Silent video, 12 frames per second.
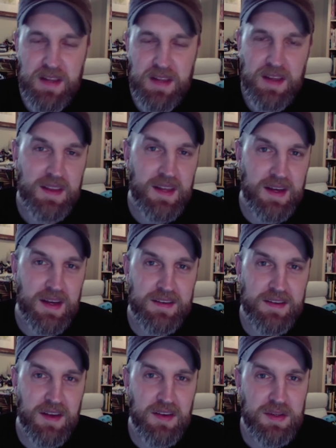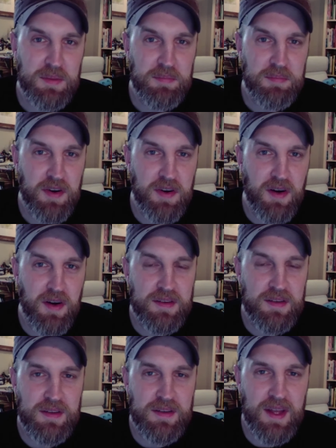luckily I got a scholarship for
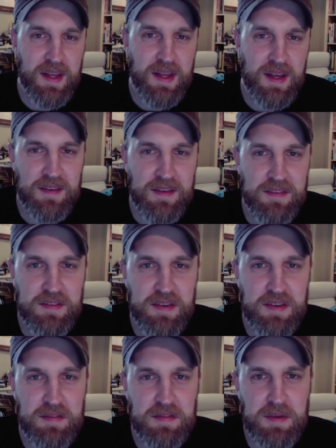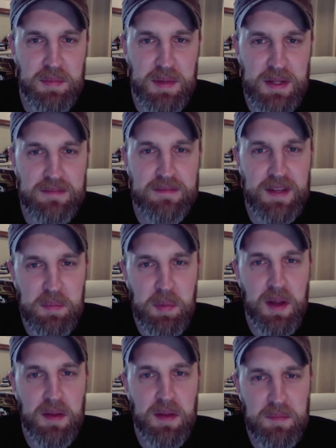art, and that kind of confirmed that that's
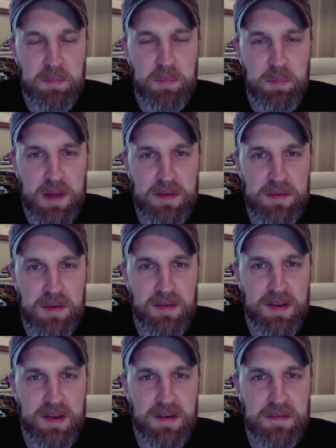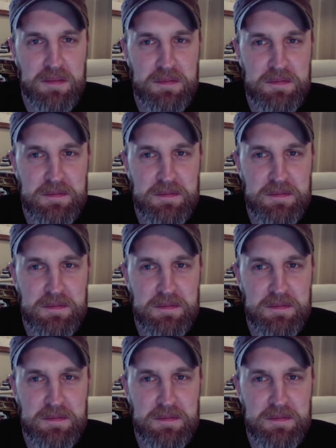probably the best route to go.